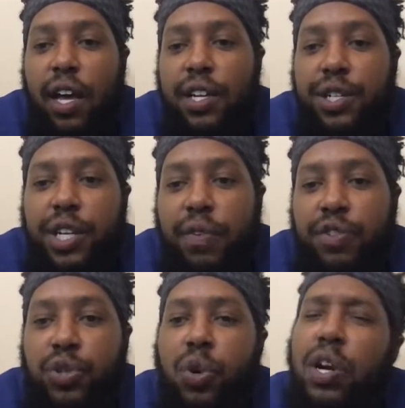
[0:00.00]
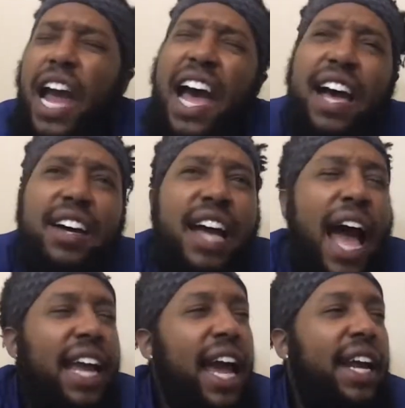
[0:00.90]
Jeff George,
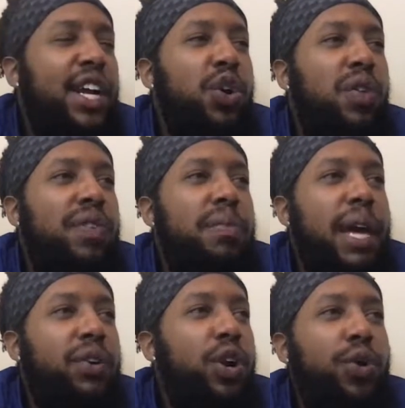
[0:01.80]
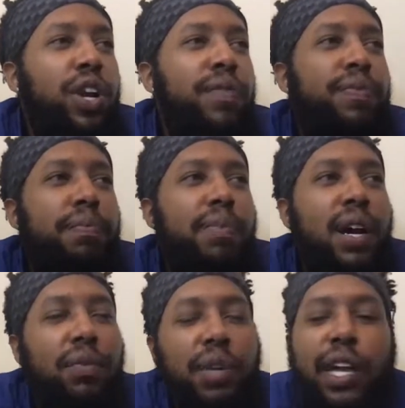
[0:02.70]
I kind of know of him. I don't know enough
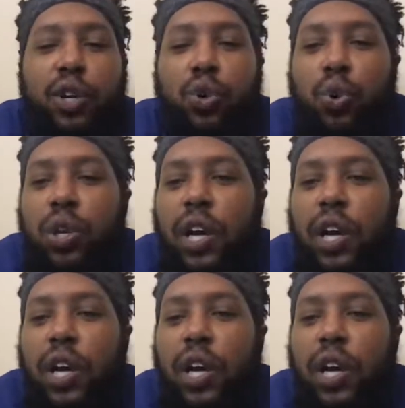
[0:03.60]
about like cooler.